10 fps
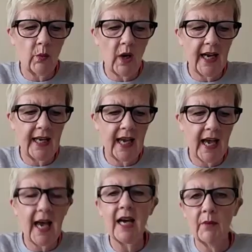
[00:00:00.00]
away
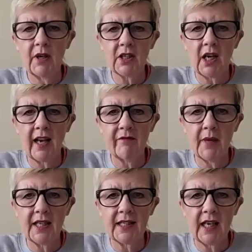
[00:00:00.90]
how much I love
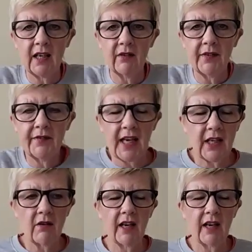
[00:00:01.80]
myself. If they don't